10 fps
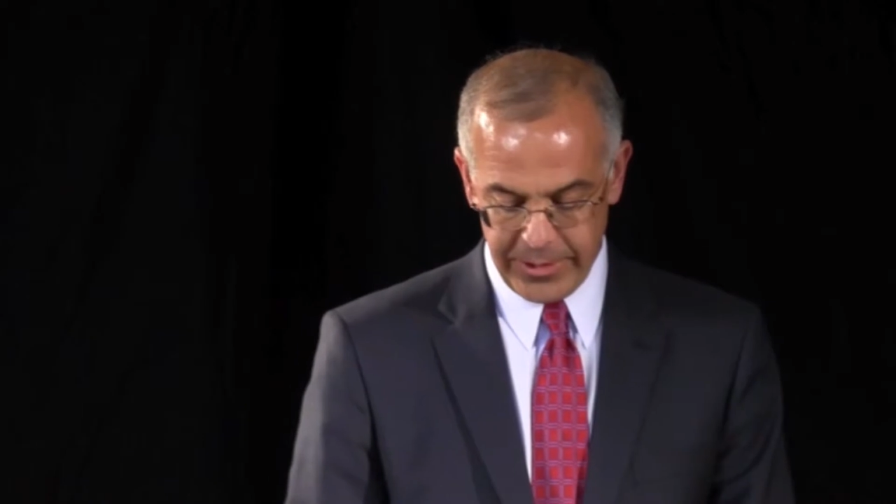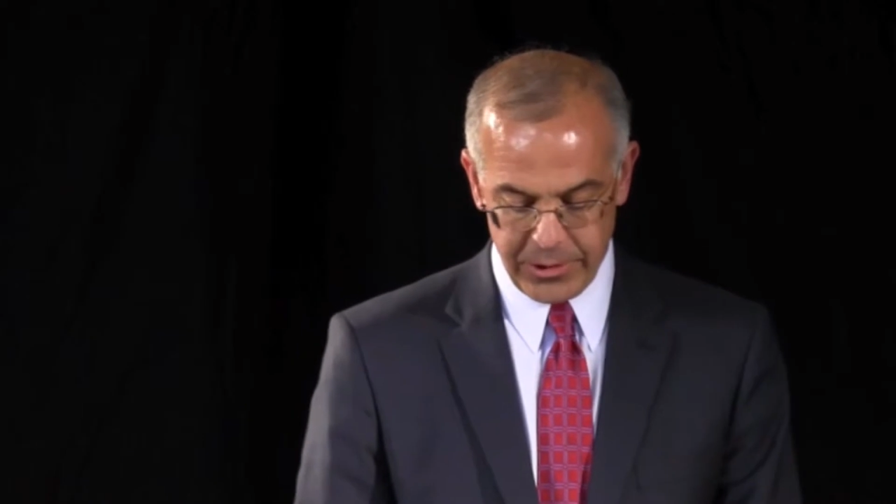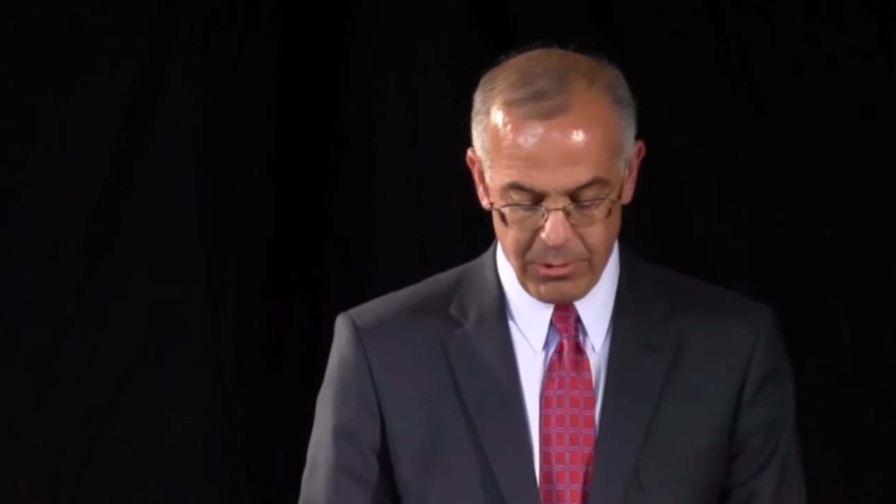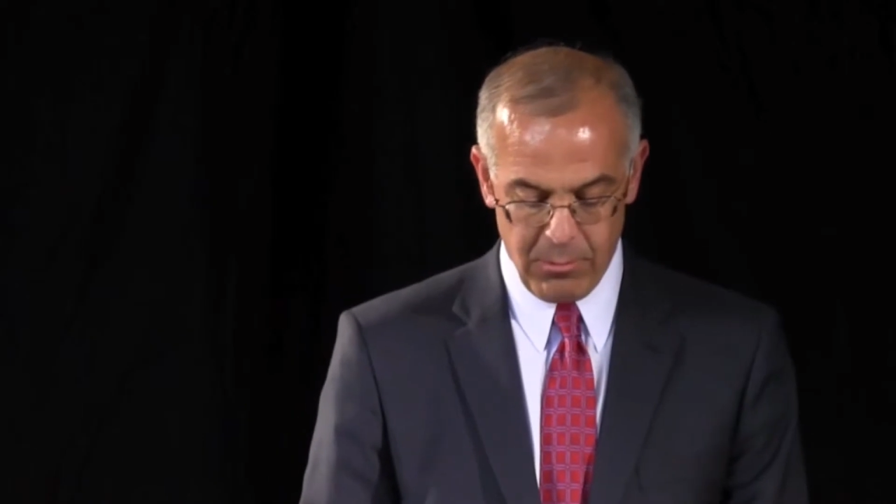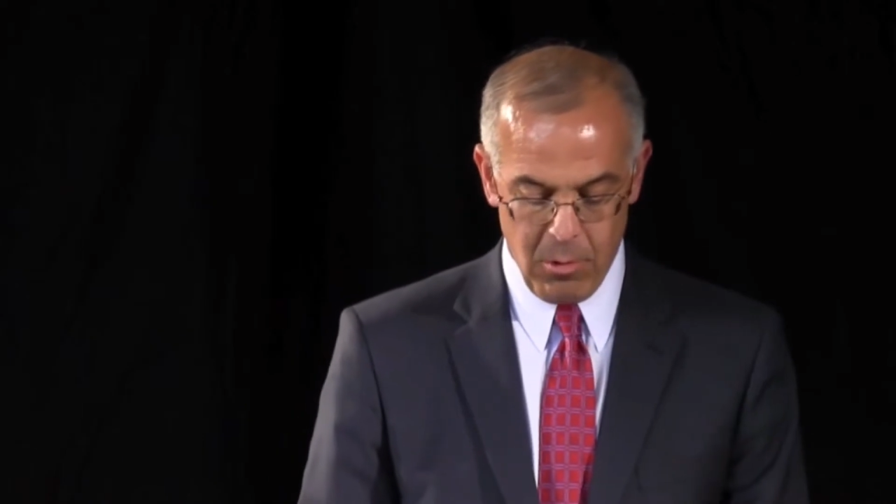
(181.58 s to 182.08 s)
leads
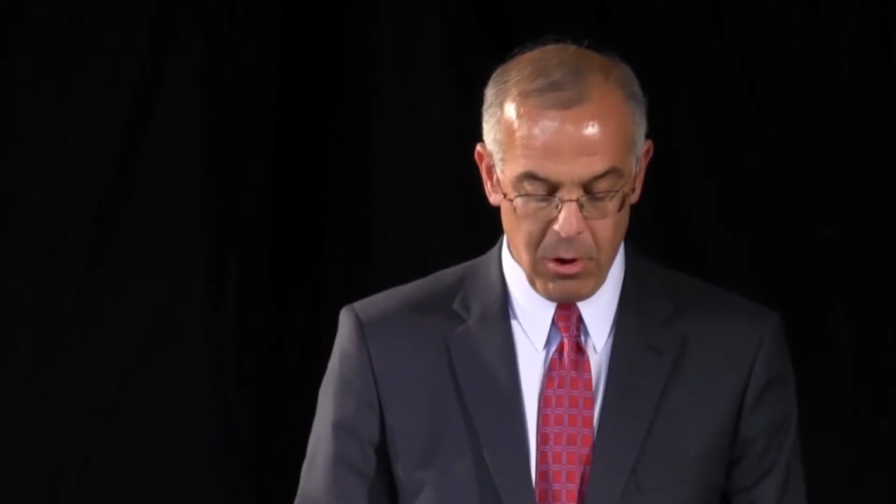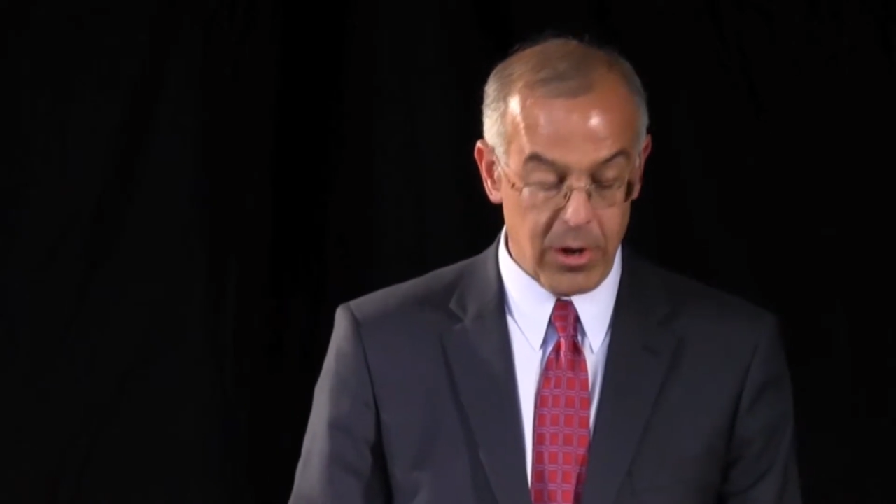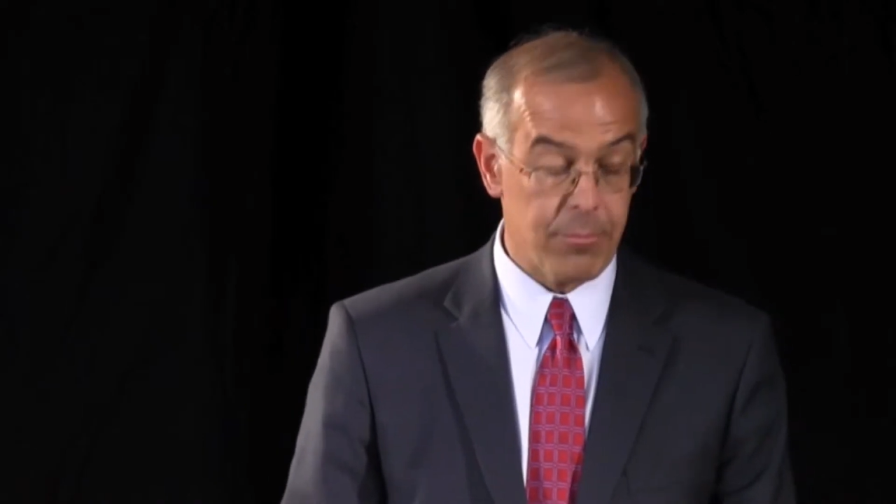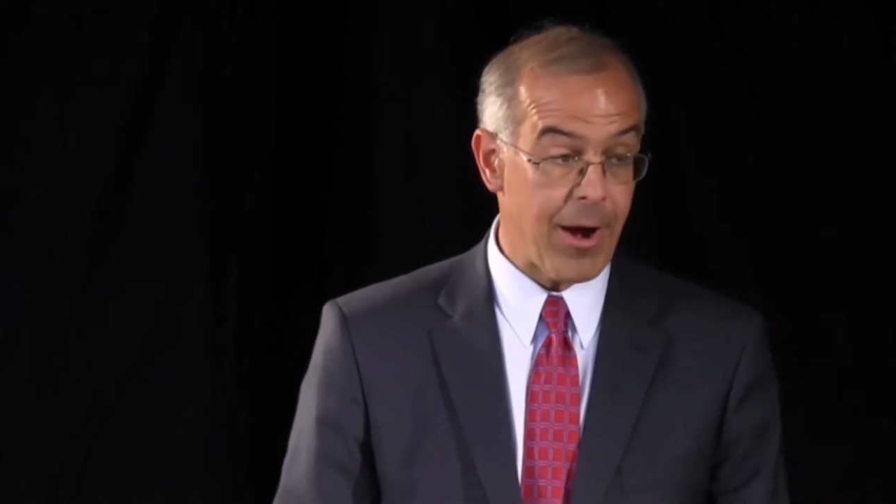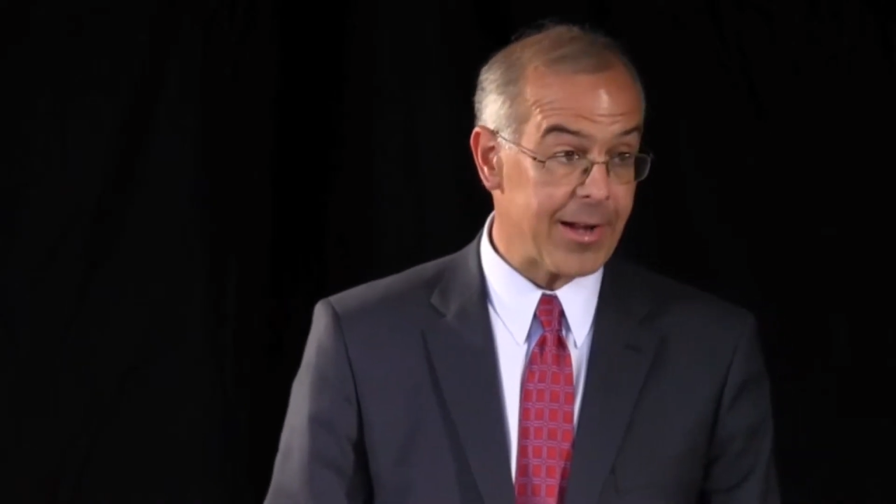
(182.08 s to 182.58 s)
to
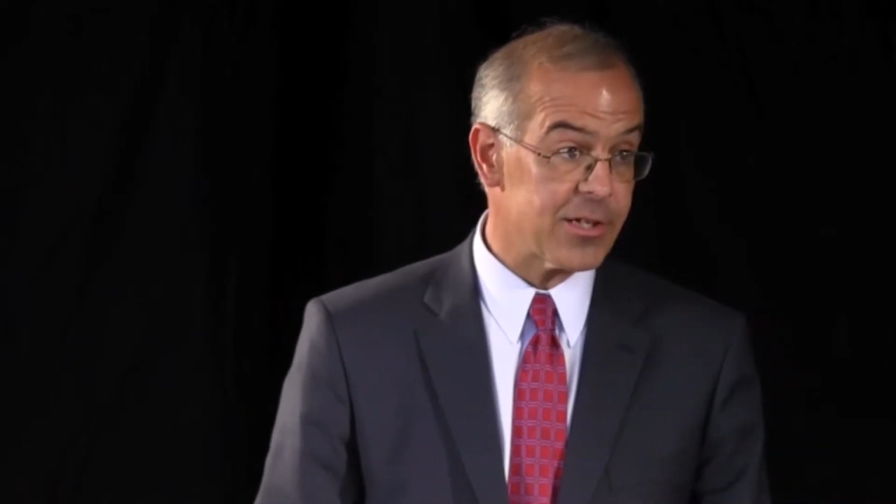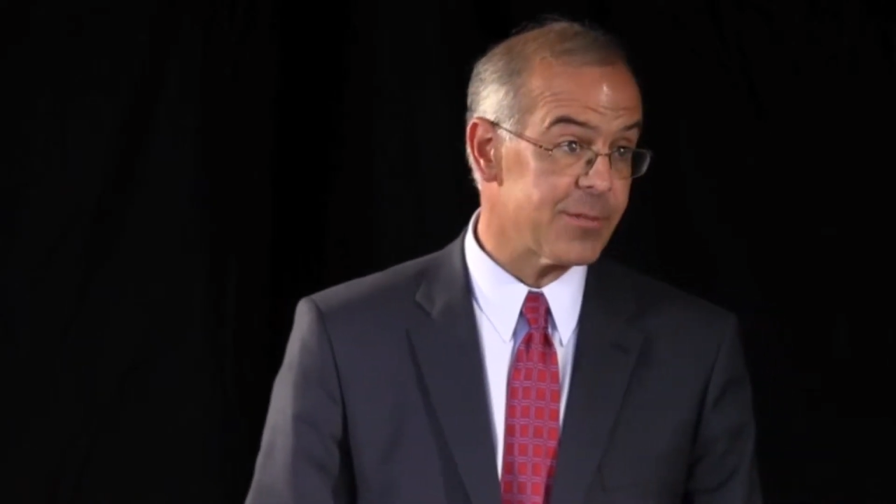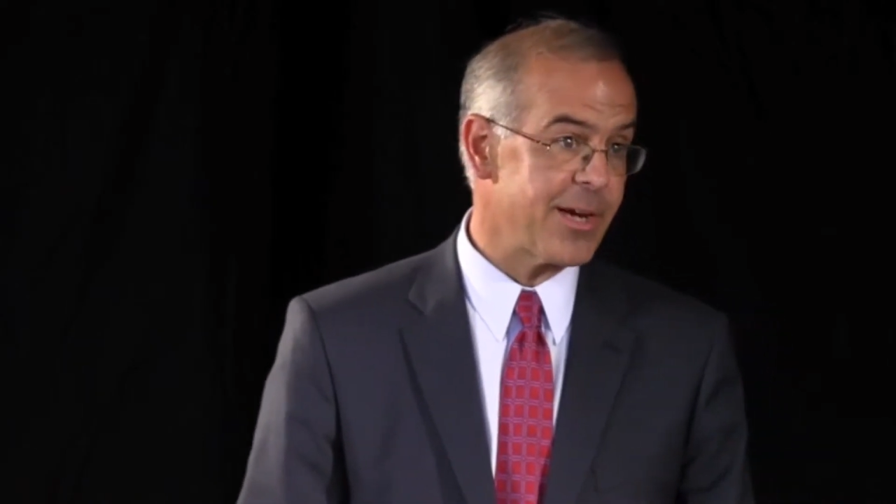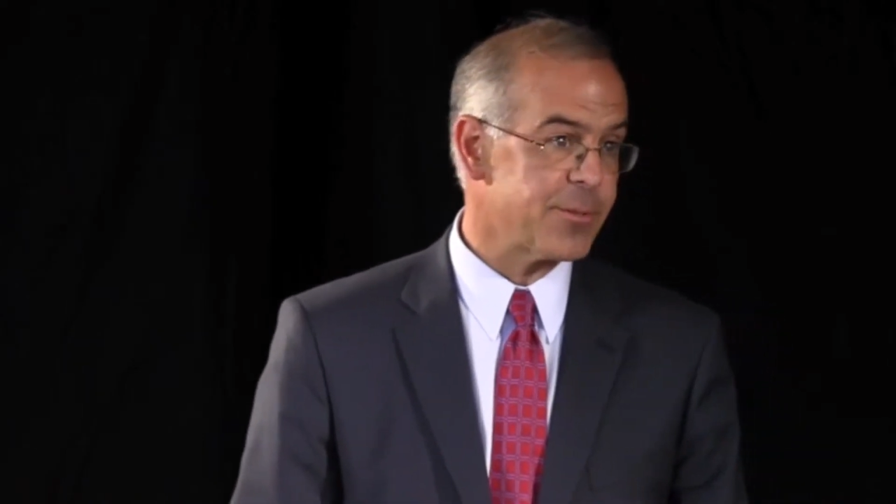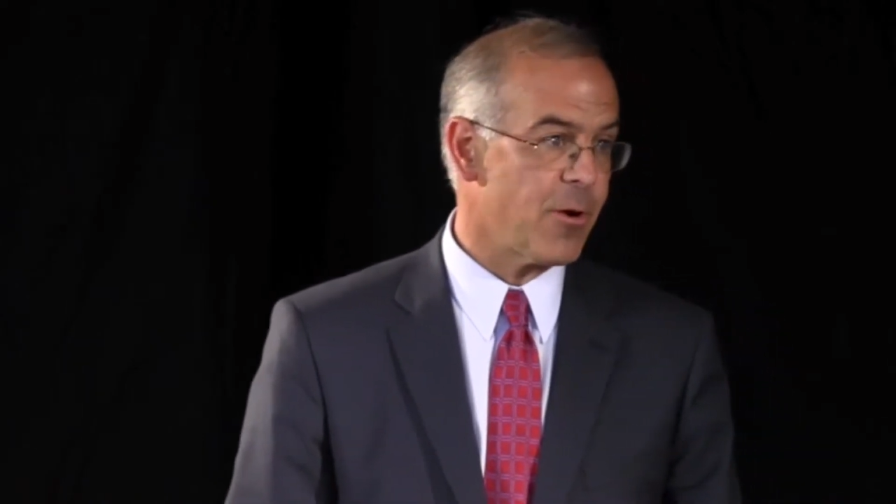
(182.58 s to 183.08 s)
reward,
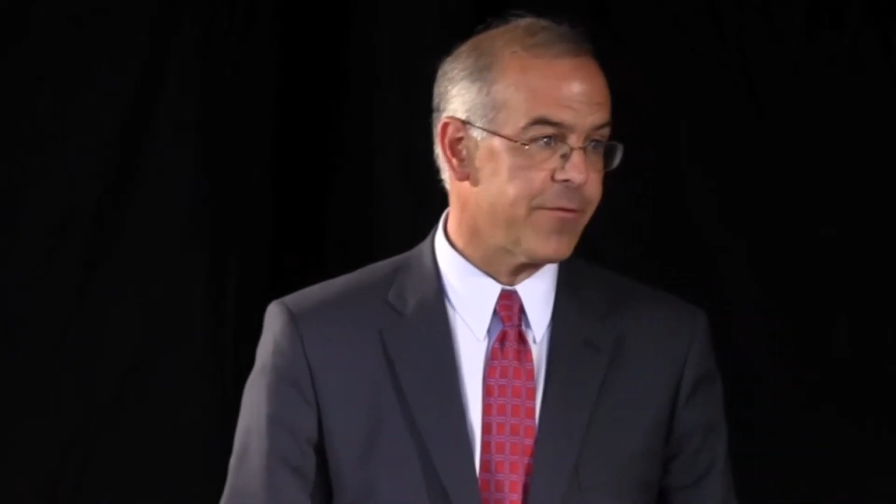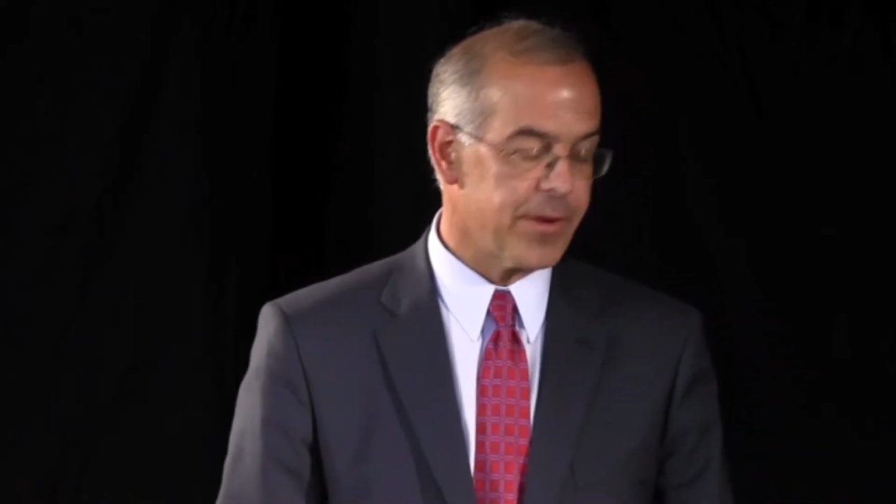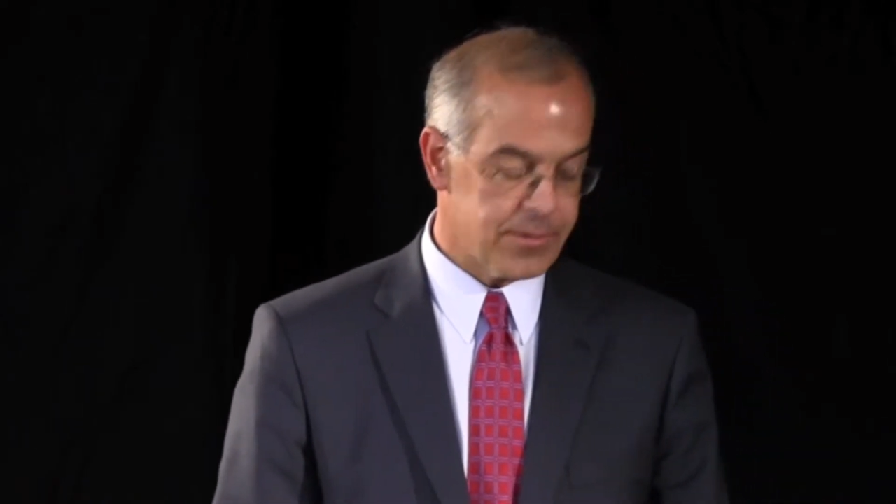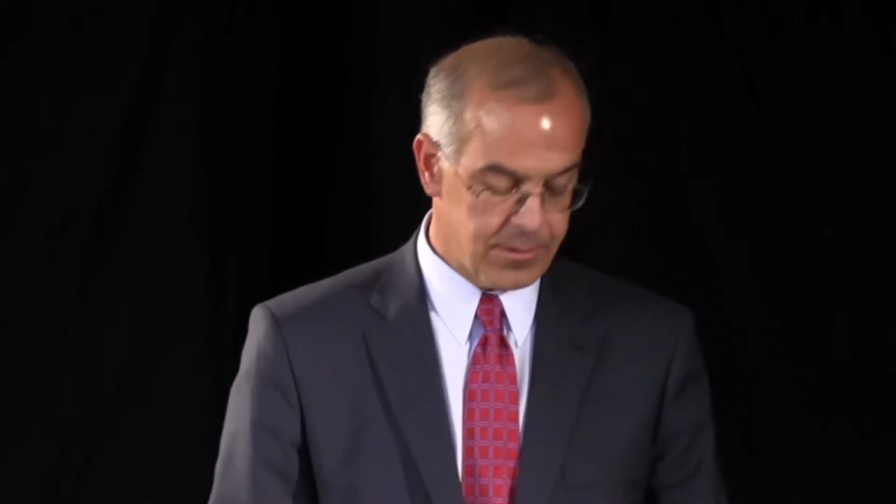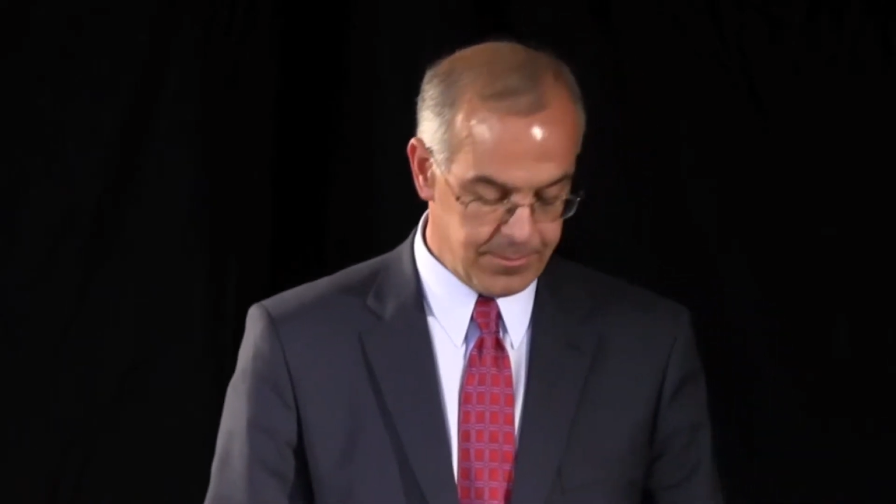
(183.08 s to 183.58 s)
practice makes
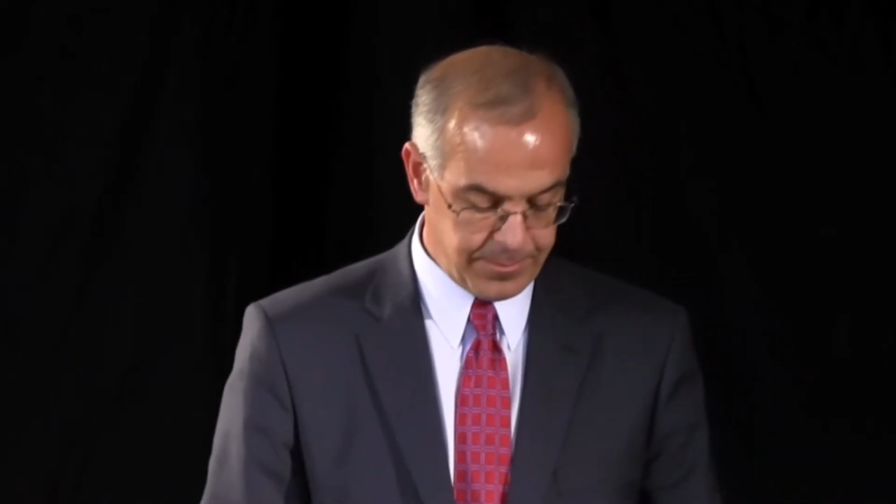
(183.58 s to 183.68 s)
perfect.